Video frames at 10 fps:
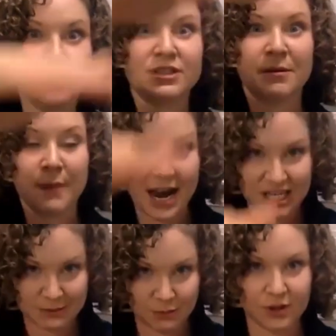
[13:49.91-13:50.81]
to
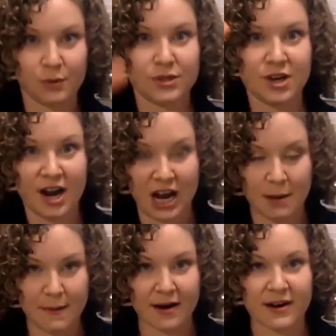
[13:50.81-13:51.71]
maximal that we're talking
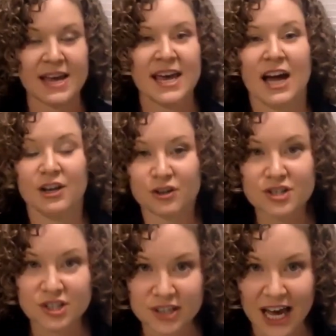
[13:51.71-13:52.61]
about, and you're
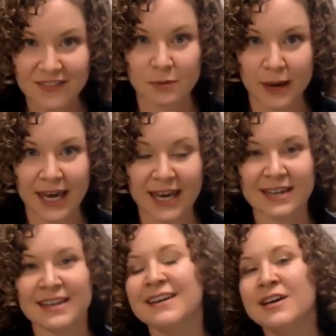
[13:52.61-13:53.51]
still having pain,